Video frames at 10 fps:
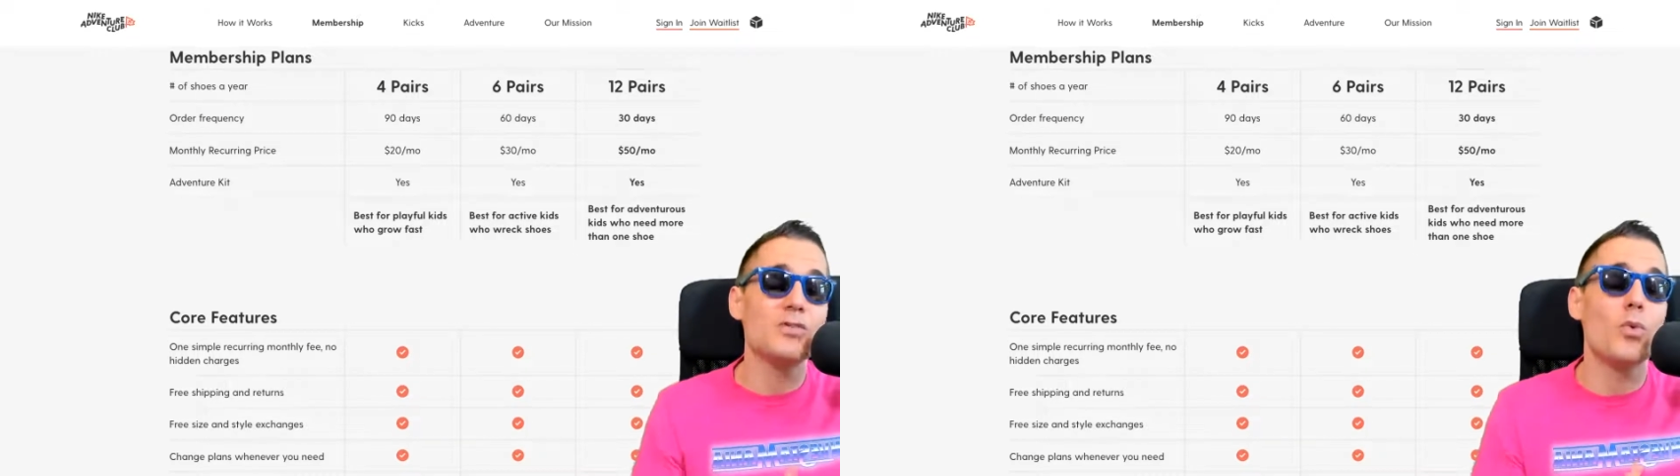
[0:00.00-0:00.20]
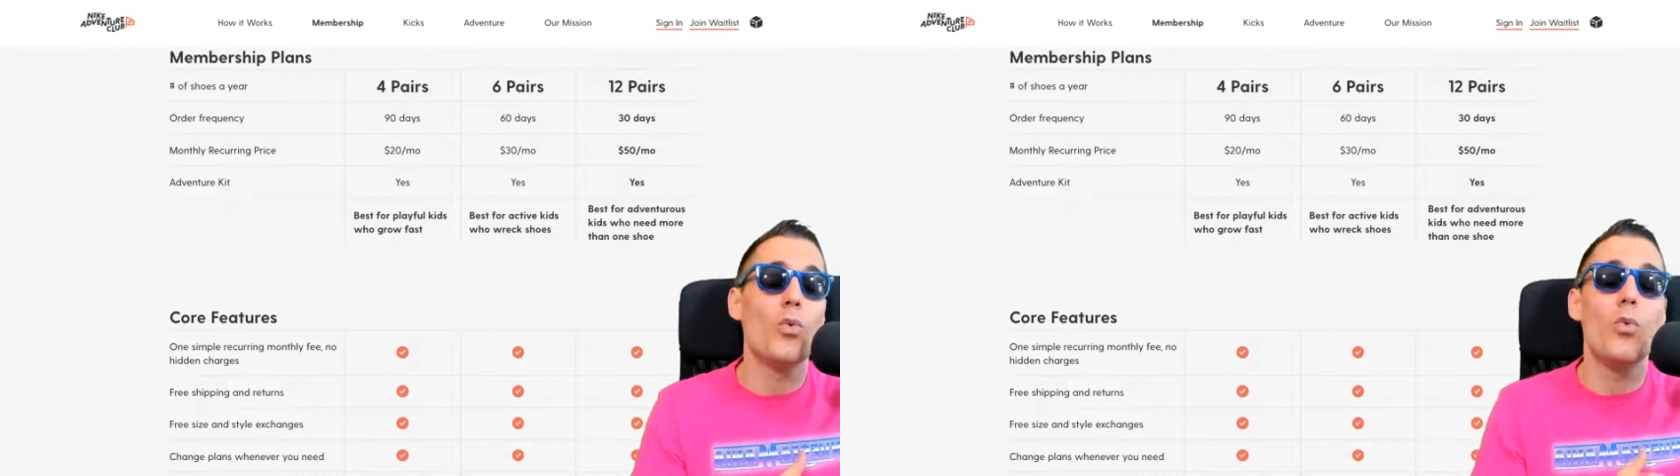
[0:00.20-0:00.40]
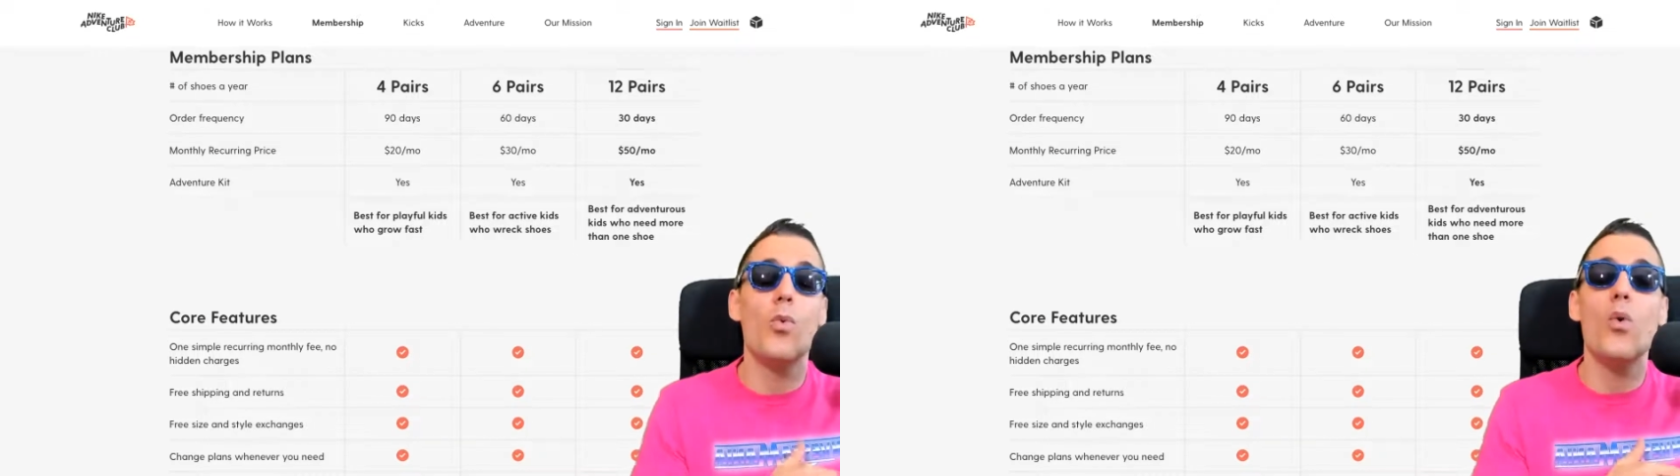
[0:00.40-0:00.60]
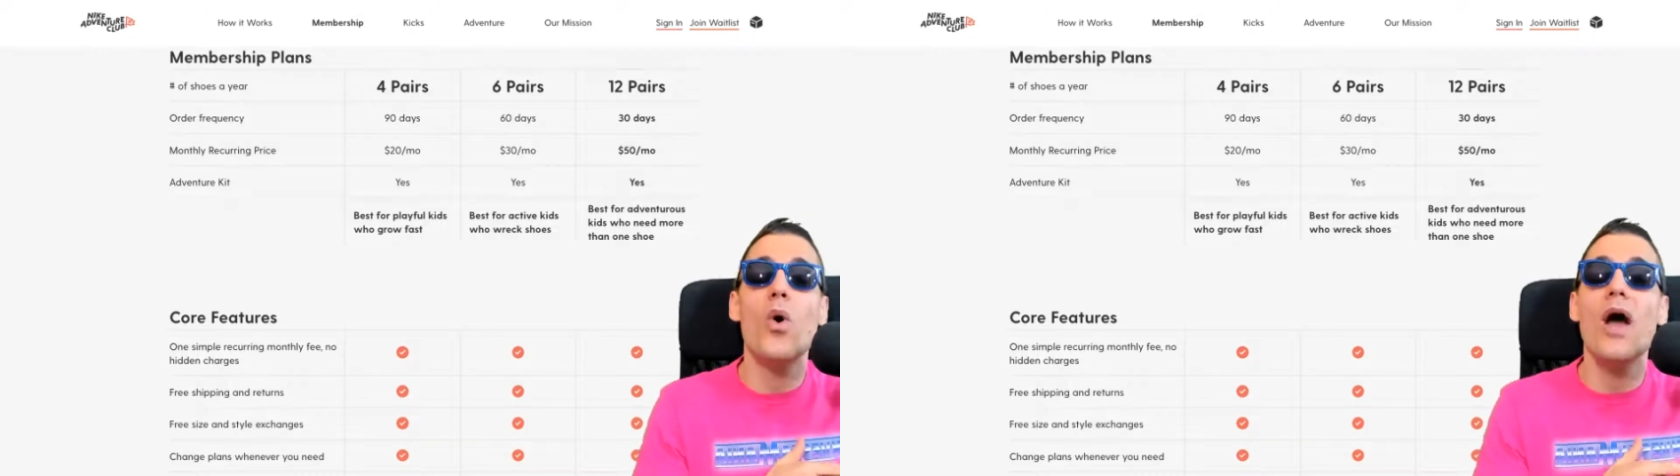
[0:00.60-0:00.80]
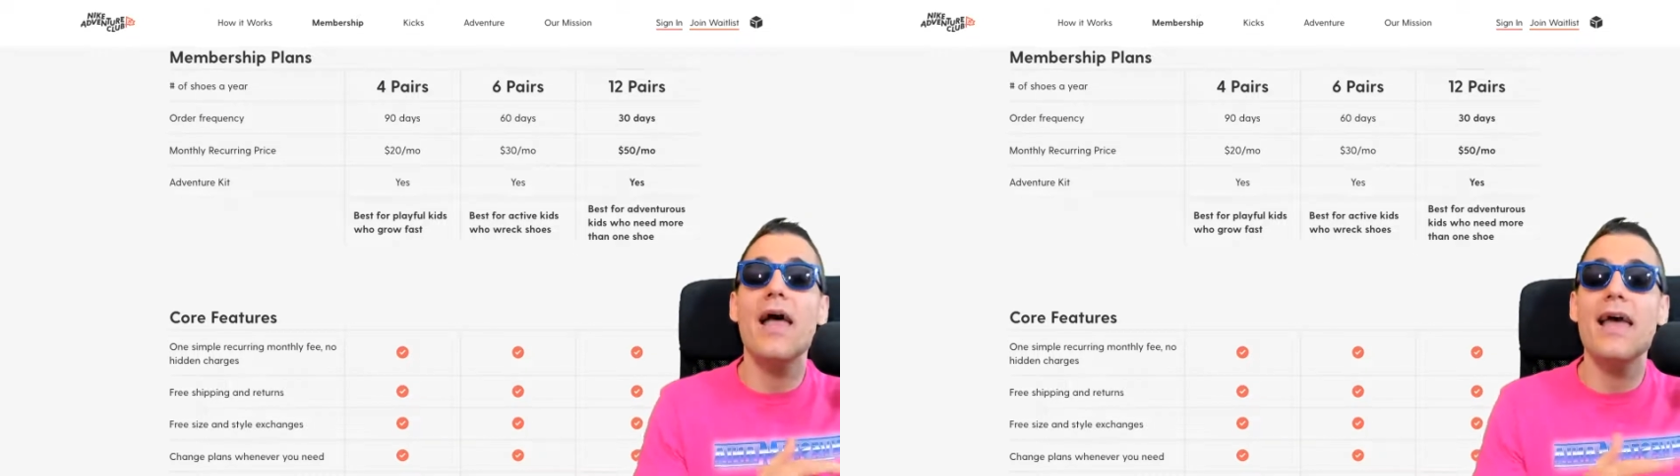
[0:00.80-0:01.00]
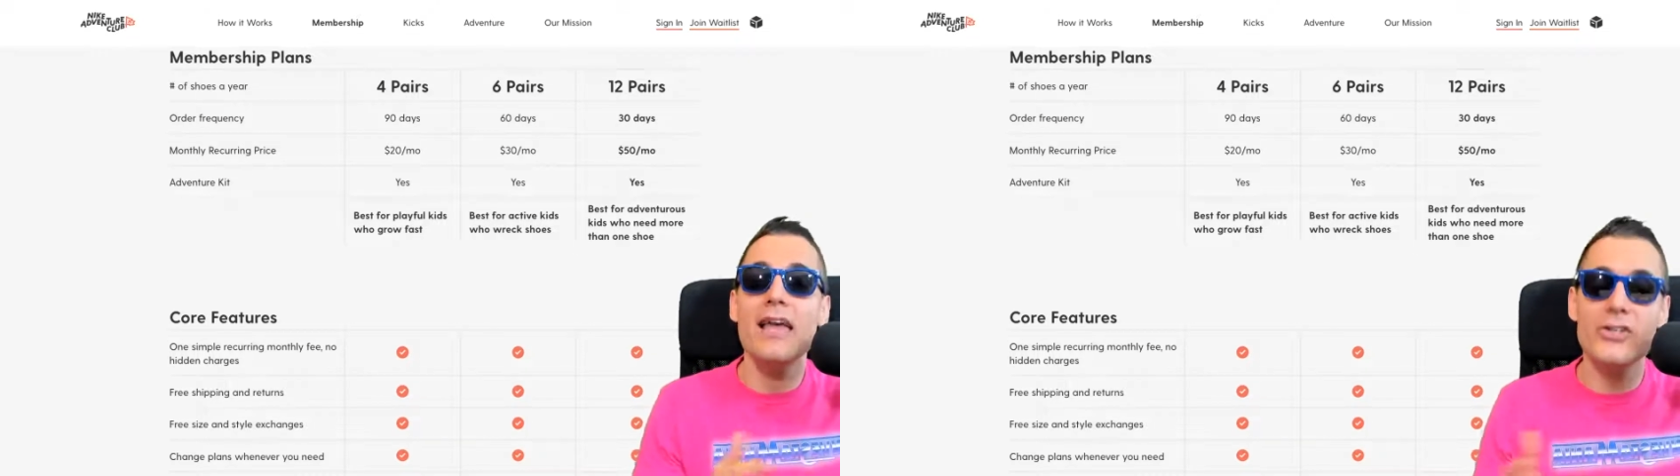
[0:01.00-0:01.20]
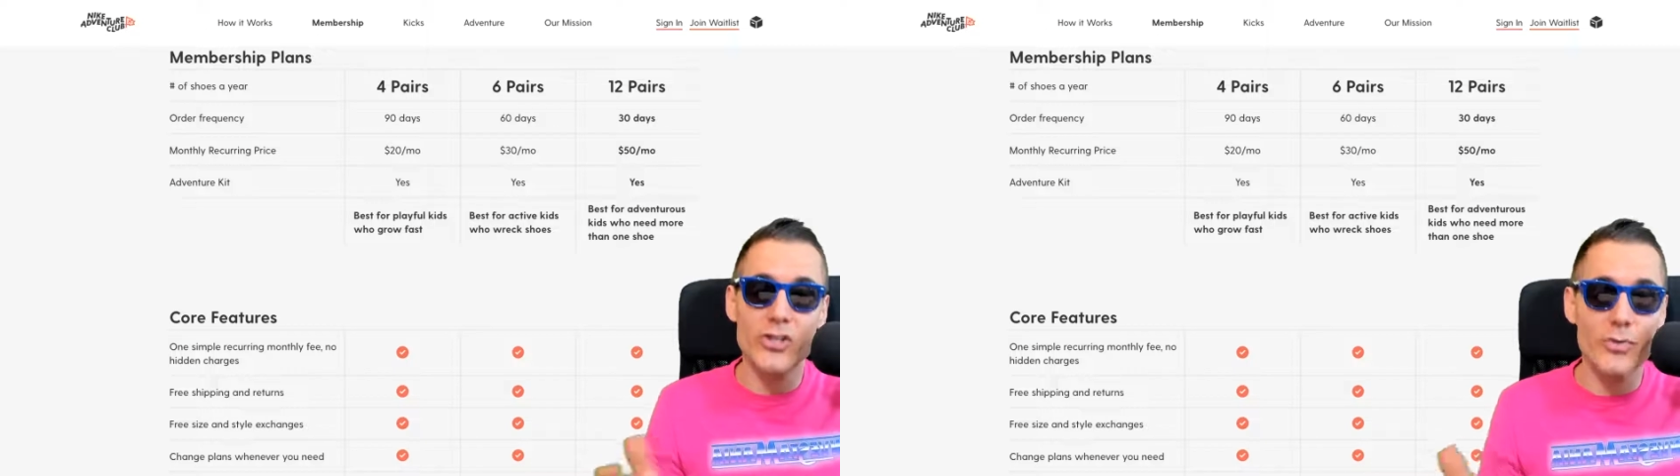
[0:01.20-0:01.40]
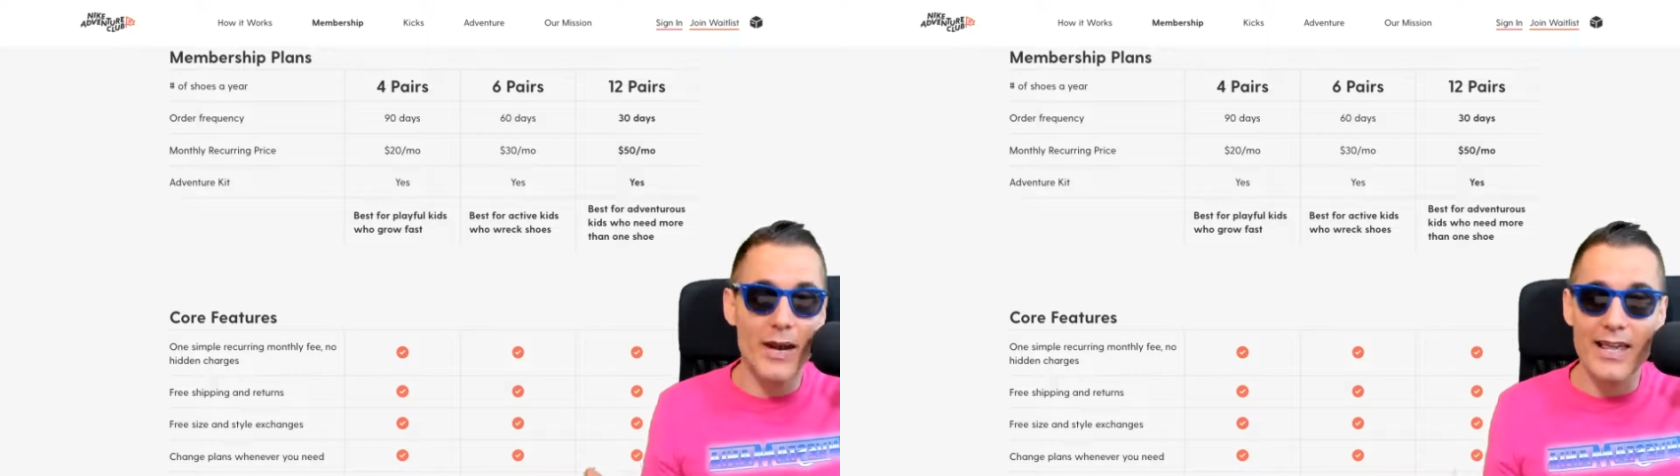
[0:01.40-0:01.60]
way
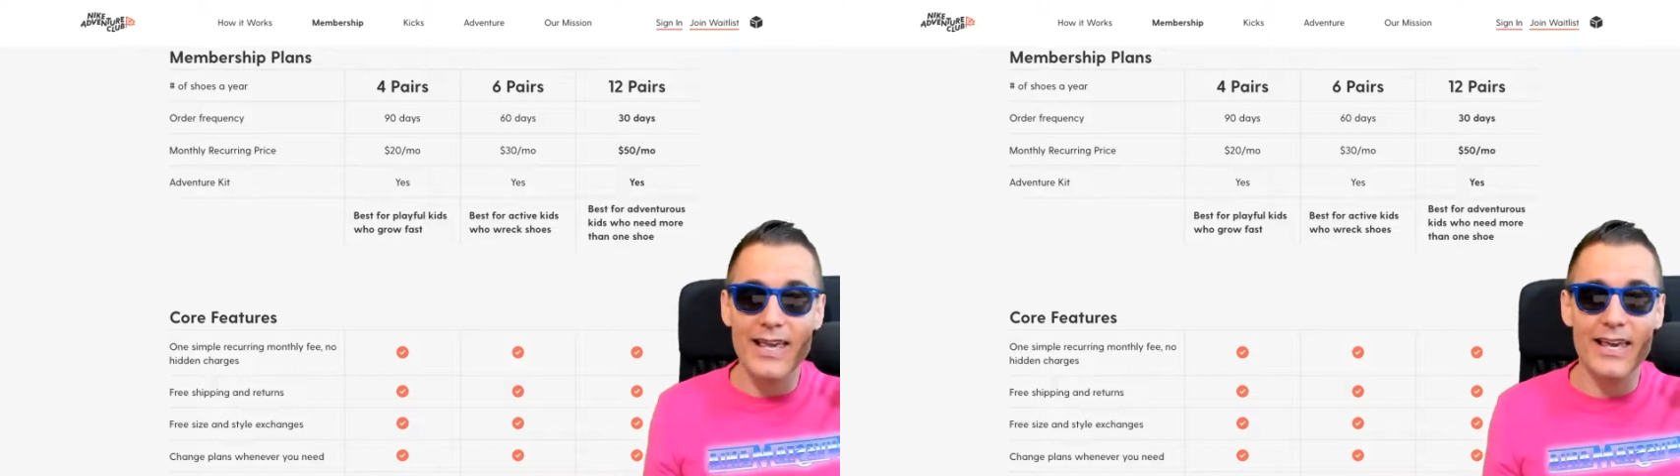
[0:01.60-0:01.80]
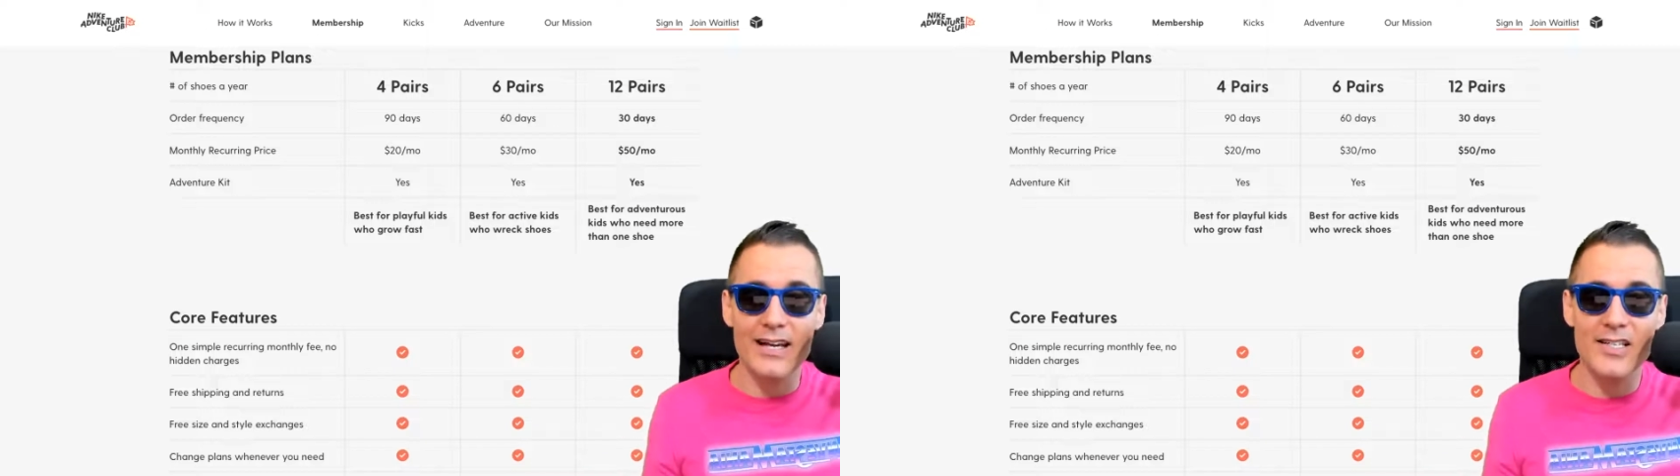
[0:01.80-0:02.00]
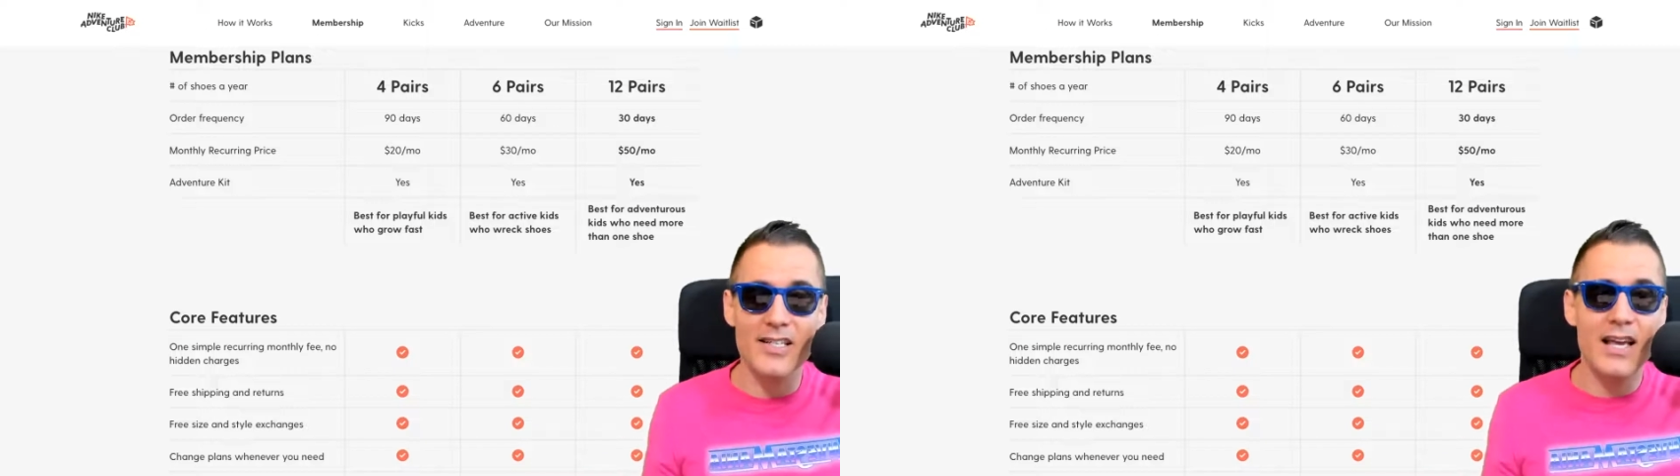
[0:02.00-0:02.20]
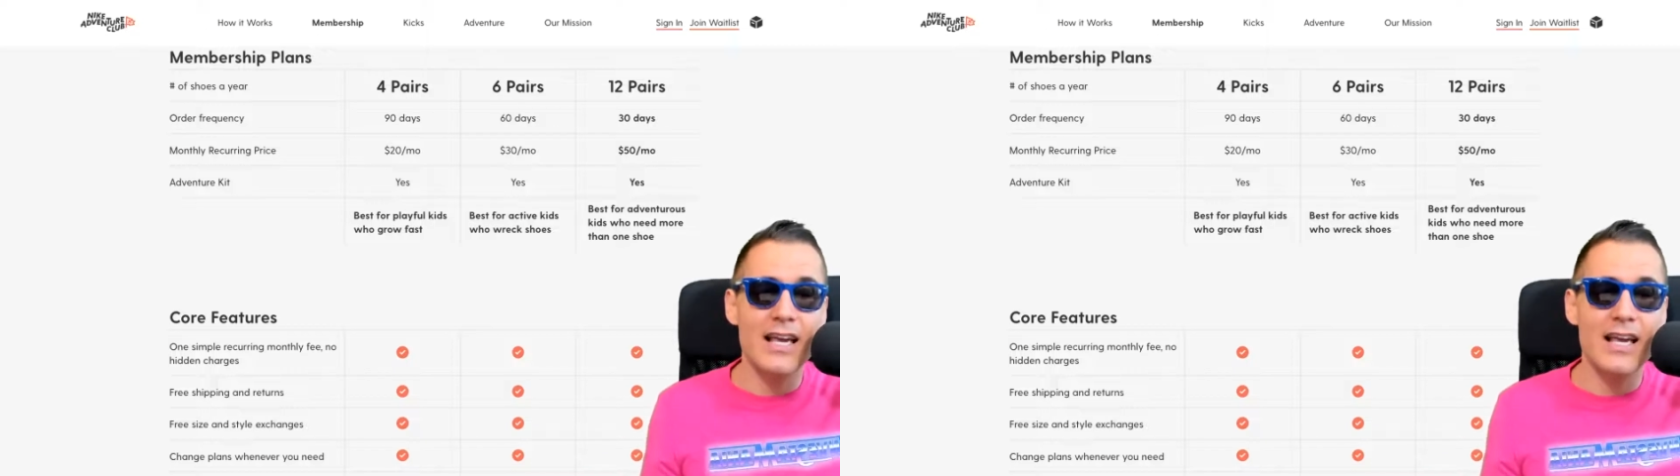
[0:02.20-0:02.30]
too many kicks